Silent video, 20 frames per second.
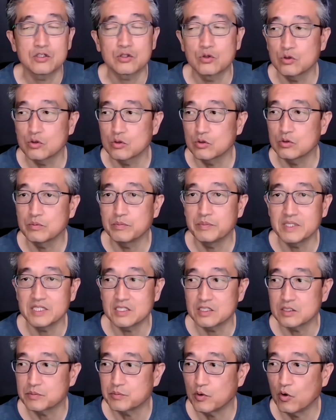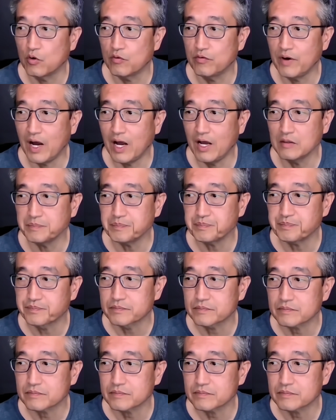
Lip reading: Google business profile.